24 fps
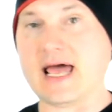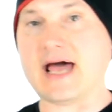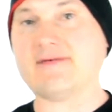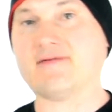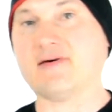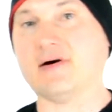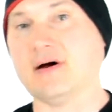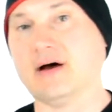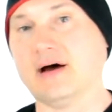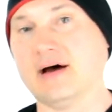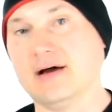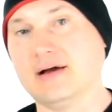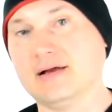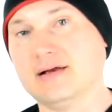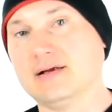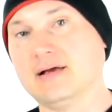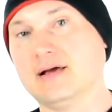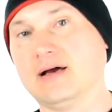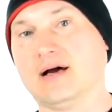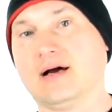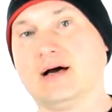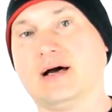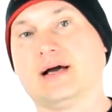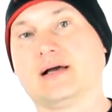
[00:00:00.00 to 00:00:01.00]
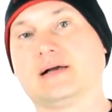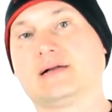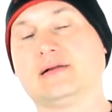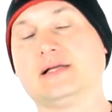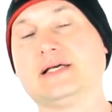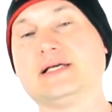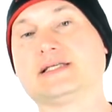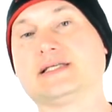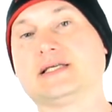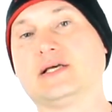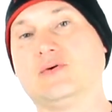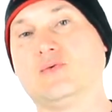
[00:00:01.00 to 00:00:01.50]
have a
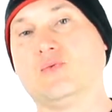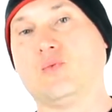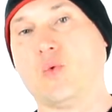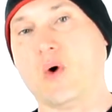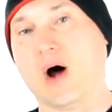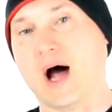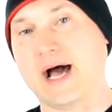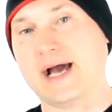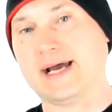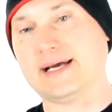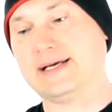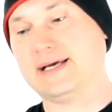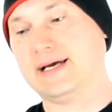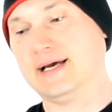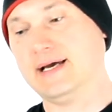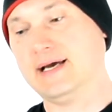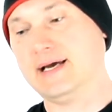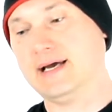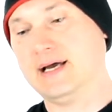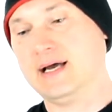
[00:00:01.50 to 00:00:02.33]
Gleason wide.